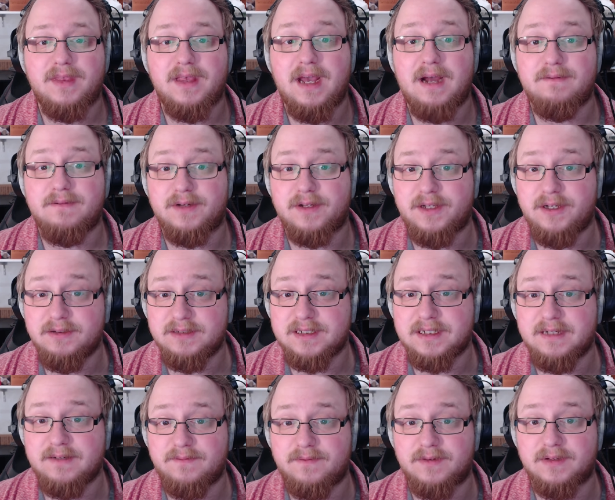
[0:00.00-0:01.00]
After
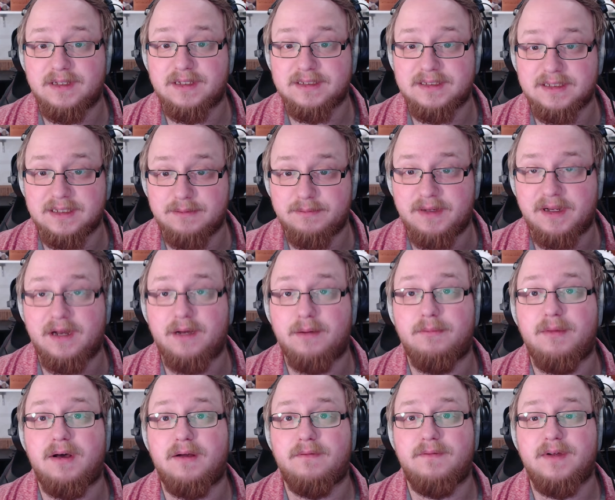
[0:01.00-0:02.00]
using it for this limited
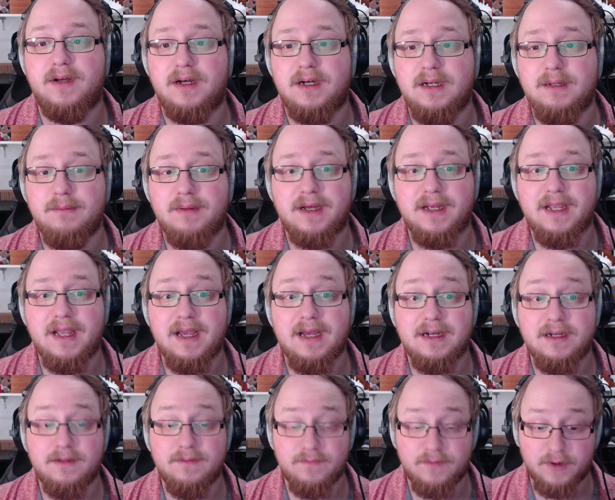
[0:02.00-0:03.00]
amount of time, I
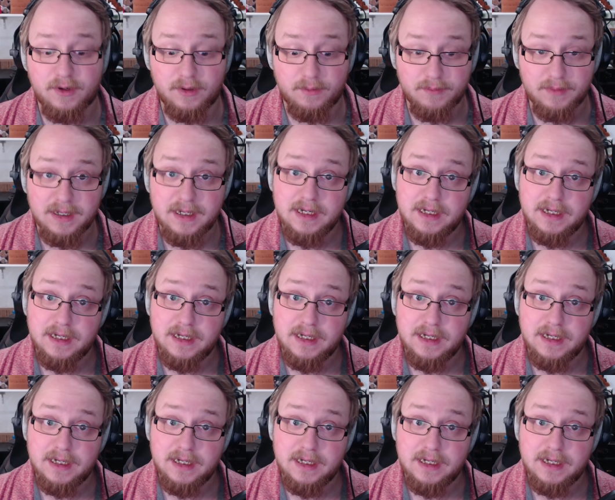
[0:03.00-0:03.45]
can confirm